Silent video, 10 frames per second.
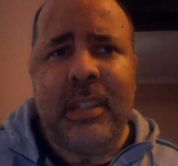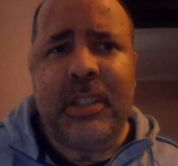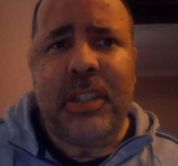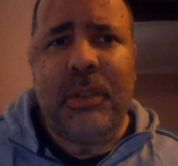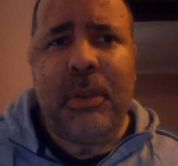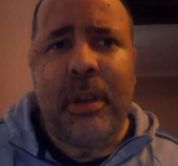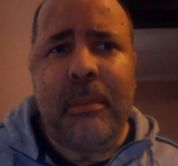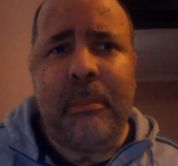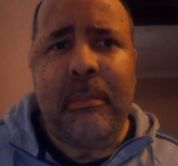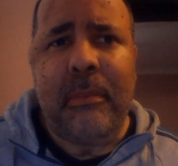So,
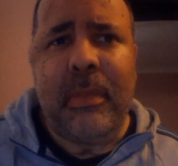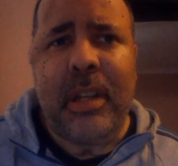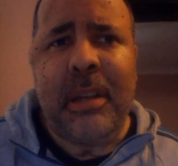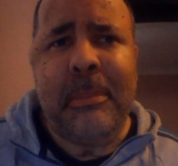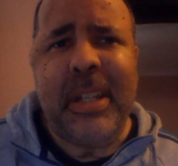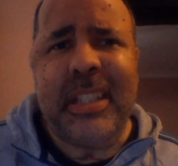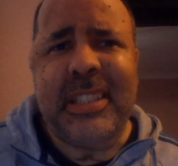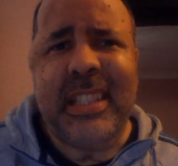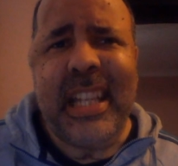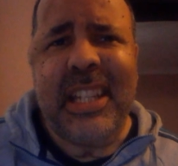I'm at
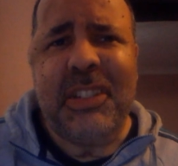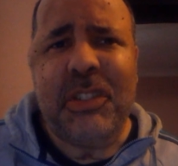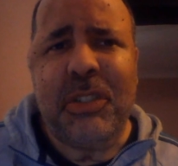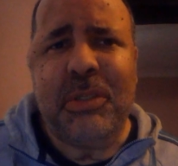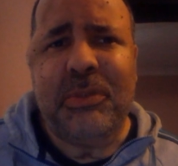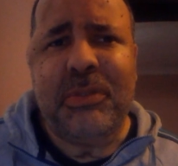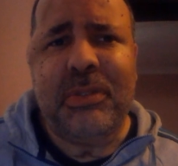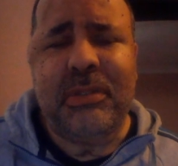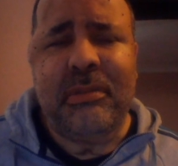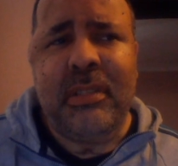a stage
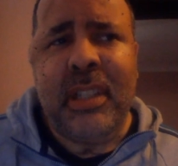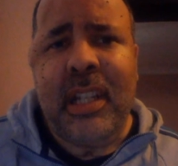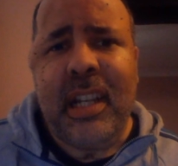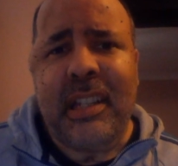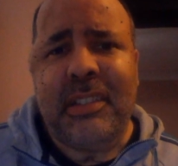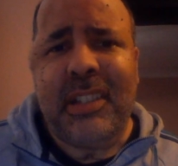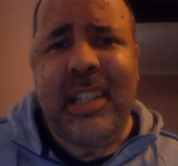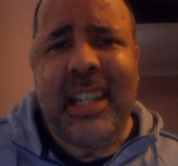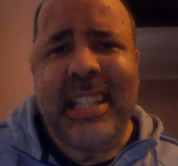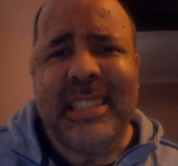of, and
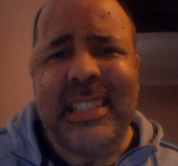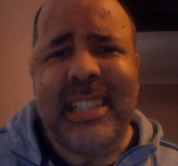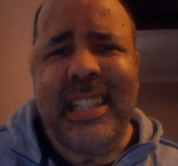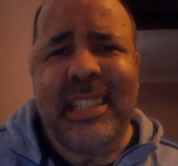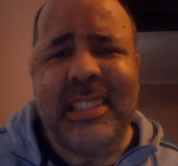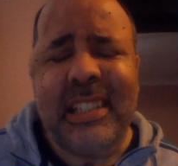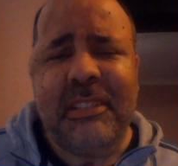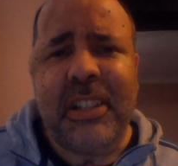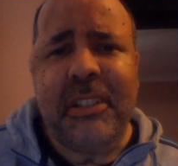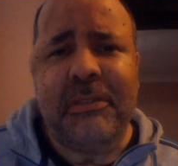I hesitate to say
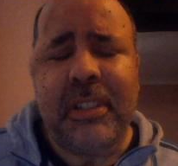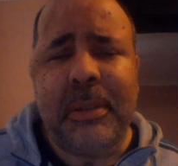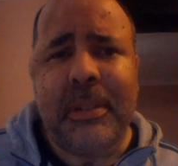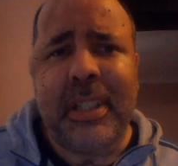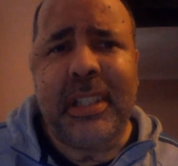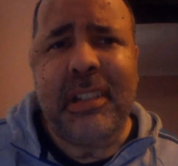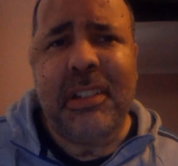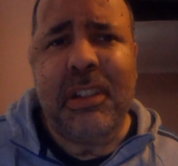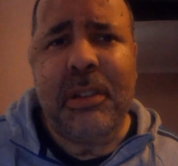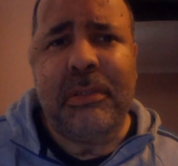recovery, but I
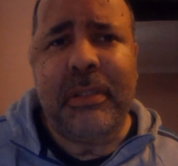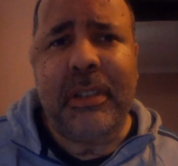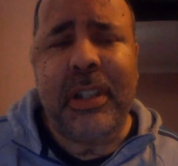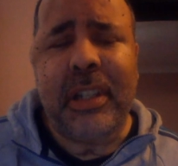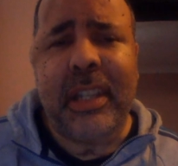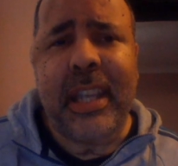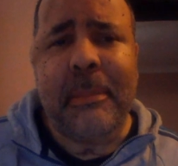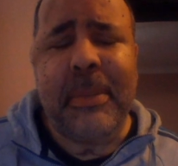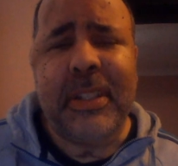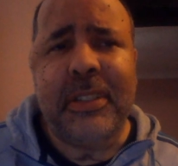don't know if I'm gonna
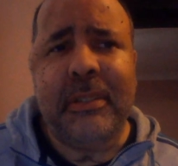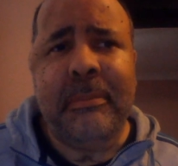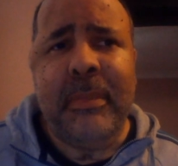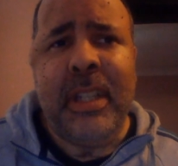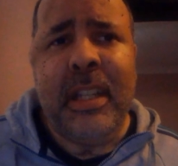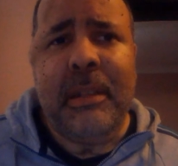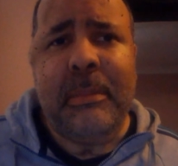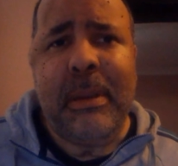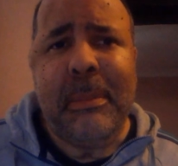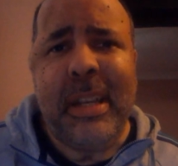get better.
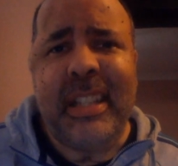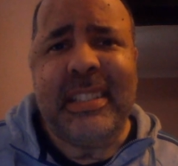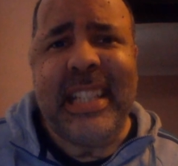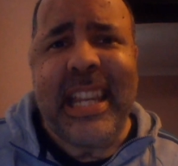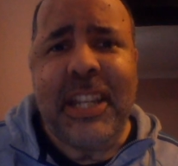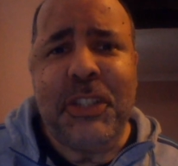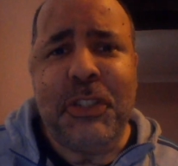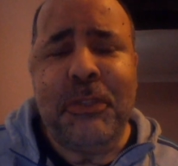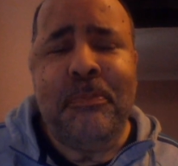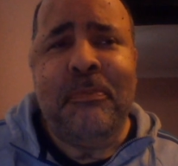But I'm at a
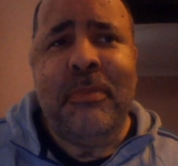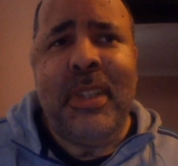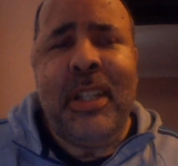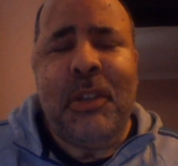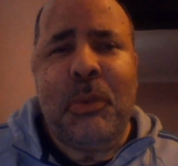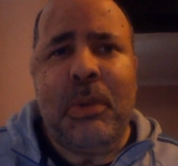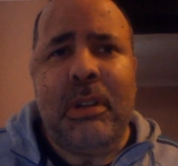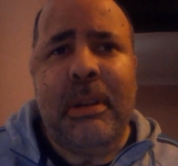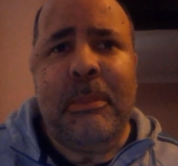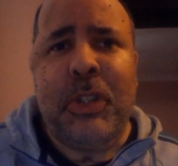stage
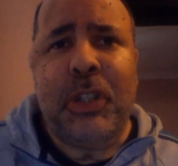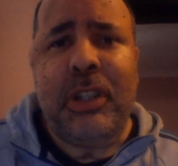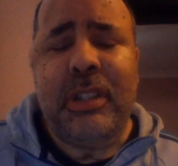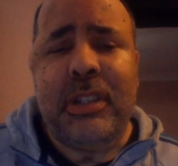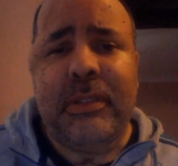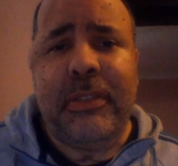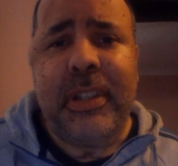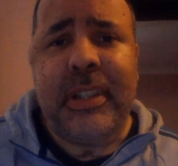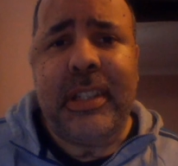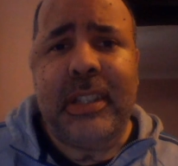where I'm looking to
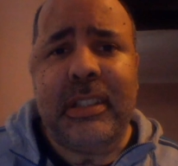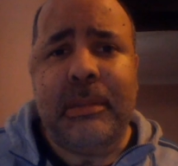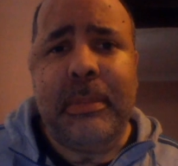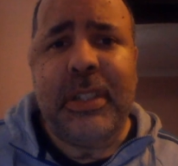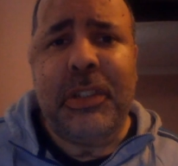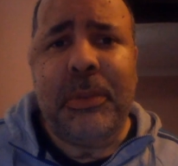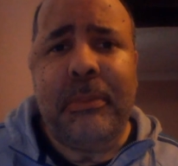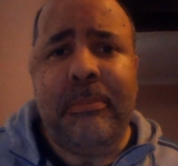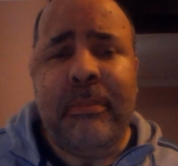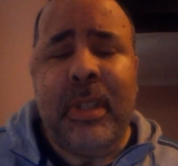find things to be doing.